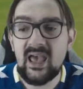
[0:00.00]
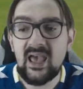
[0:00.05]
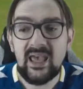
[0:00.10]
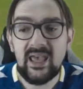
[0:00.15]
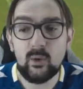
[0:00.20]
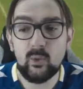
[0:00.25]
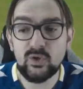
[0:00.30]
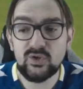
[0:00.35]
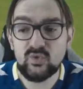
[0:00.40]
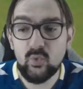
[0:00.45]
it
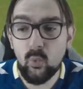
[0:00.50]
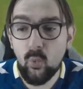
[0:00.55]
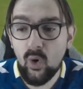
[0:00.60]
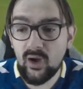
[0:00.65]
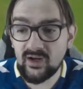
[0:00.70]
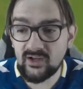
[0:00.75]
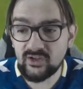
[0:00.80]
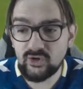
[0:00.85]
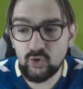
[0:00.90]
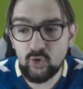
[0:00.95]
was
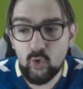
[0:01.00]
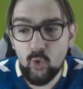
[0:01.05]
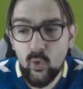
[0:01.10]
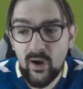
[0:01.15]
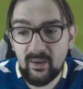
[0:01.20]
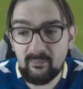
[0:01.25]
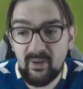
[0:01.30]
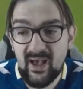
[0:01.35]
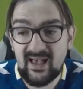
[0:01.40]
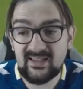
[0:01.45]
one or two
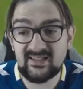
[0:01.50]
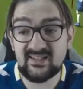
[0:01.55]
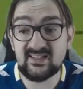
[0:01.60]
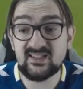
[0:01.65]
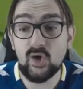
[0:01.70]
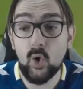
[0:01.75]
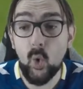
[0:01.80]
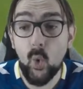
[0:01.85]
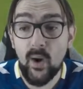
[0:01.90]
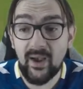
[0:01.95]
quick passes,
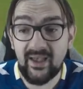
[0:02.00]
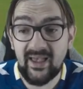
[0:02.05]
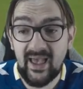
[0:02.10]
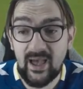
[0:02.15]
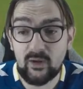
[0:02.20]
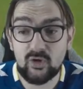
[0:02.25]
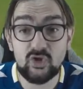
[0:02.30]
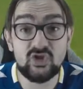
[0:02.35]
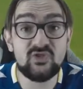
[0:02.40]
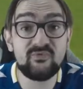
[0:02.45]
quick
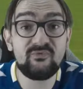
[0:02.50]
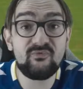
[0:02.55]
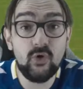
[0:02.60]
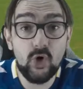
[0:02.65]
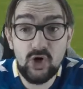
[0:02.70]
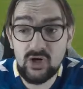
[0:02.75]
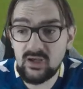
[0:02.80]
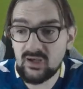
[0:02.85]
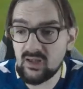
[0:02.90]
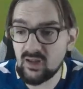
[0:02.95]
counters,
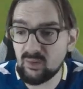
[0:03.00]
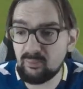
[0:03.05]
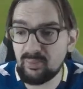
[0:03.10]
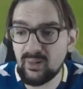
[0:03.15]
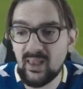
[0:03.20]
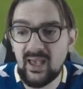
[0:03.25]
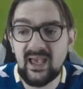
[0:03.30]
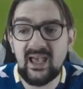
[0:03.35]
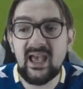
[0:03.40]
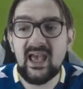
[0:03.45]
vertical
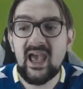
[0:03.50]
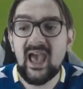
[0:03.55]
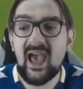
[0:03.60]
play,